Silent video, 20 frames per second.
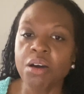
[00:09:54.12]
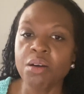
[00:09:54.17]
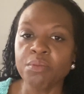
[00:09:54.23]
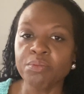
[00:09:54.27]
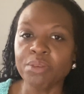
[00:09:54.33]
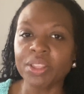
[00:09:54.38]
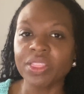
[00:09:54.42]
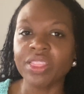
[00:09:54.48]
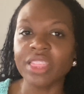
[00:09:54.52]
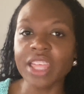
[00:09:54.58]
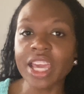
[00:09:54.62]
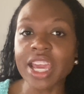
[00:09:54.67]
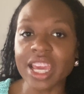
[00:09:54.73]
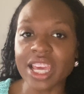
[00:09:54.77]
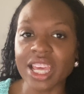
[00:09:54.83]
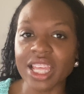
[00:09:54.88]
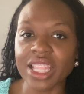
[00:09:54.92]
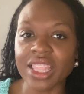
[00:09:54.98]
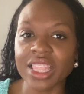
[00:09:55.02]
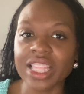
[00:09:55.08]
But
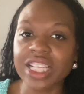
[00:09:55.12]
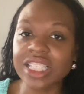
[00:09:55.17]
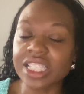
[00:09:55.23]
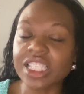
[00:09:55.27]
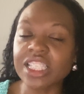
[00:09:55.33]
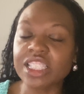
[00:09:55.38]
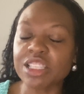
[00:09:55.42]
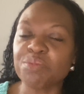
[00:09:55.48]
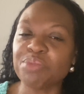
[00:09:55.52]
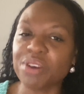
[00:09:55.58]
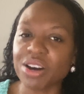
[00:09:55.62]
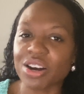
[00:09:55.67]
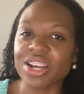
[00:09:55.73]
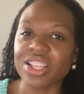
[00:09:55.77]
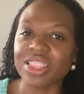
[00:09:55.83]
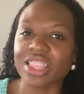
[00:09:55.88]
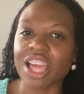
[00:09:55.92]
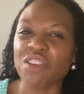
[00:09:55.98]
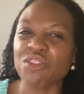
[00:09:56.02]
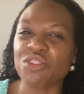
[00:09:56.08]
then this is the
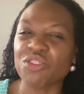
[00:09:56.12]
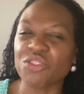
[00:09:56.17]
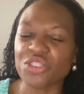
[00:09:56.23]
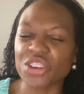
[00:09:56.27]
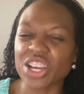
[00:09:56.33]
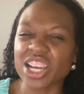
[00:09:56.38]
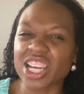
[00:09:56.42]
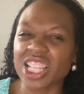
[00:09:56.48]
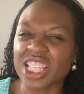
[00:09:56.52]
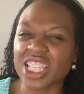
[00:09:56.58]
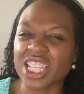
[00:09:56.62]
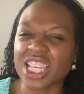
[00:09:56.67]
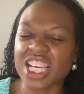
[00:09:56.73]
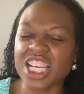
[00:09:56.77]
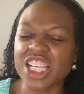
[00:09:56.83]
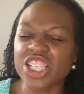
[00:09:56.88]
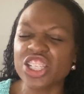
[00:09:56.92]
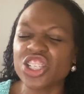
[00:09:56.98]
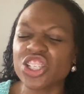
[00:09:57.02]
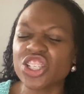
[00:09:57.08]
part that really
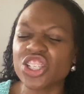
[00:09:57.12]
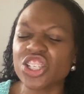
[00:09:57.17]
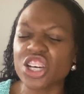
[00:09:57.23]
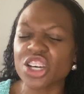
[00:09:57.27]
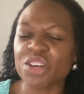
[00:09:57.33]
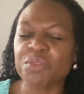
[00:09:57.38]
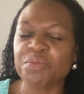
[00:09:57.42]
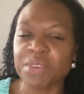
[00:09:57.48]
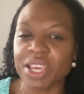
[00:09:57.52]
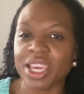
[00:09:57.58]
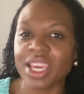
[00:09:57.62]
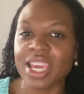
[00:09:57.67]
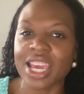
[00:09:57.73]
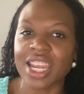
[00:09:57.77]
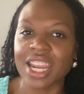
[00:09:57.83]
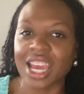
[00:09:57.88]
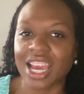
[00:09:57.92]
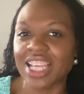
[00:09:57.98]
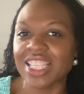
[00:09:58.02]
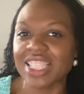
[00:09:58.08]
shook me, and
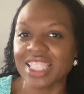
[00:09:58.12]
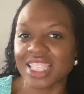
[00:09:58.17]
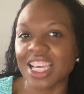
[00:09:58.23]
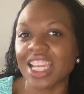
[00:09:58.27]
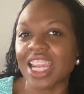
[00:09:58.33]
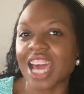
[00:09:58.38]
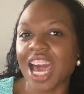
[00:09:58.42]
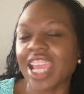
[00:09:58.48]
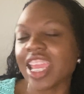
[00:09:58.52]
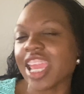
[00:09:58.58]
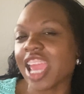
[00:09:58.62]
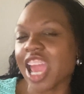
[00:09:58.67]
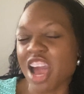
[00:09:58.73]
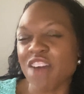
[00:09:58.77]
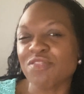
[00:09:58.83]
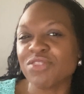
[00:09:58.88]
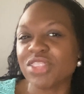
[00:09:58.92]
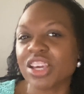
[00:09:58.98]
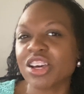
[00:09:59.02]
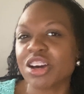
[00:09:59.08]
I said, I
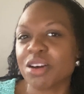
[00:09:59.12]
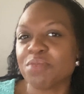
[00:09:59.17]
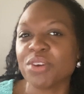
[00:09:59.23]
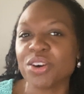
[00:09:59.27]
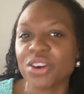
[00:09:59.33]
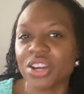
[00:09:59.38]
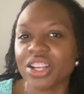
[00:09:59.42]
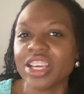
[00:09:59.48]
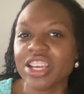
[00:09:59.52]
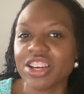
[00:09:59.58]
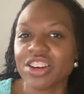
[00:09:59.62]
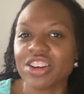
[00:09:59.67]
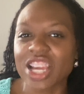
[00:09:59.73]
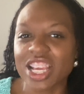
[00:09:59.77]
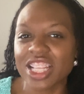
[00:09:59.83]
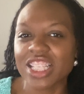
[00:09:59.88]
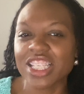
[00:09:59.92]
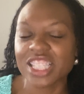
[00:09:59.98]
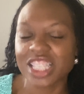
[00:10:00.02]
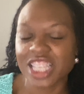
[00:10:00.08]
have to come on here
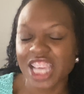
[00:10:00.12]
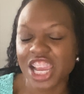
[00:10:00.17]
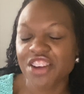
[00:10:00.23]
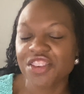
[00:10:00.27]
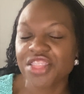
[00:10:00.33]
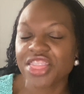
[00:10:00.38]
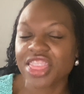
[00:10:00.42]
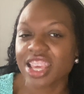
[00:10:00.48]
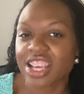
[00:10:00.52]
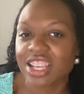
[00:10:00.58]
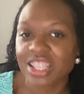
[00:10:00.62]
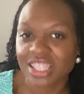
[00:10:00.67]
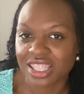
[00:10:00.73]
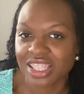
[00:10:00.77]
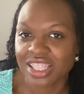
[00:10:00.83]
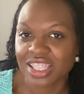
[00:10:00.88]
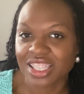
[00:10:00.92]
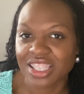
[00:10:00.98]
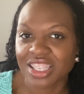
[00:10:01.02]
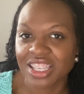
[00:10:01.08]
and share this,